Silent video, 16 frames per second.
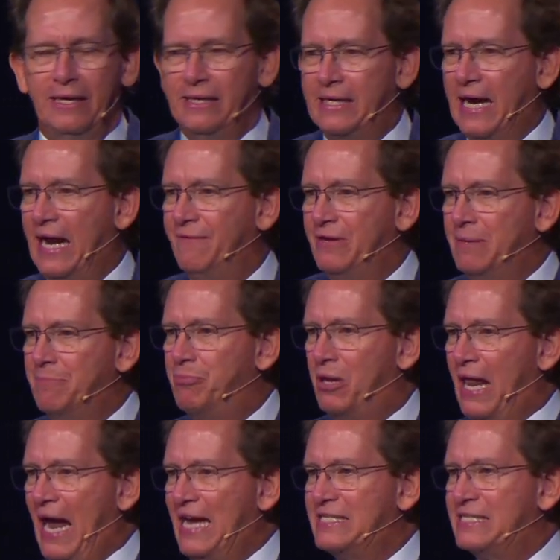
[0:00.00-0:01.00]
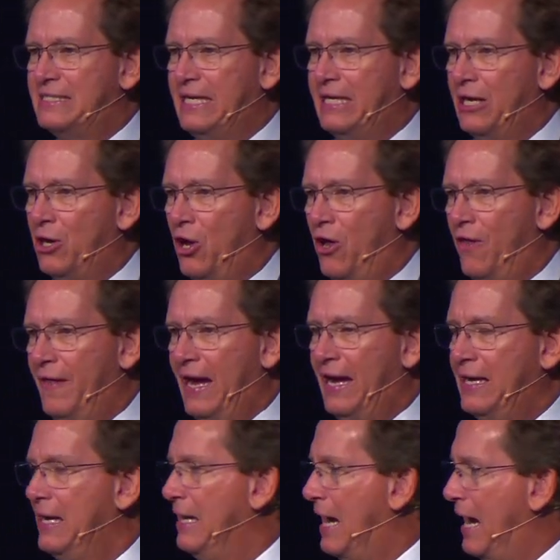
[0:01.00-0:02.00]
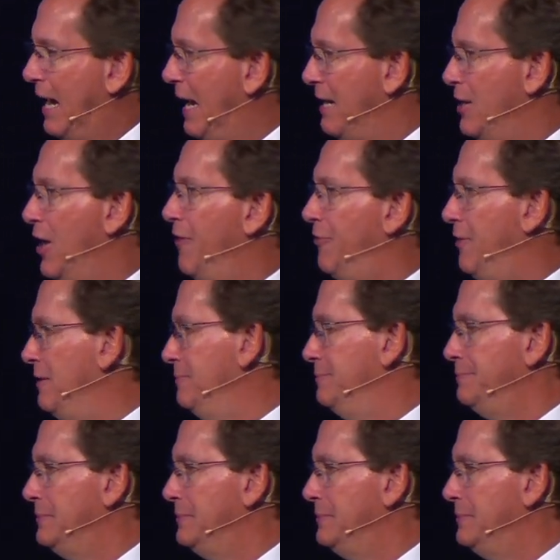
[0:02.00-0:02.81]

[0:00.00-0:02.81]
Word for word: kind of in plastic and all that. I had nothing.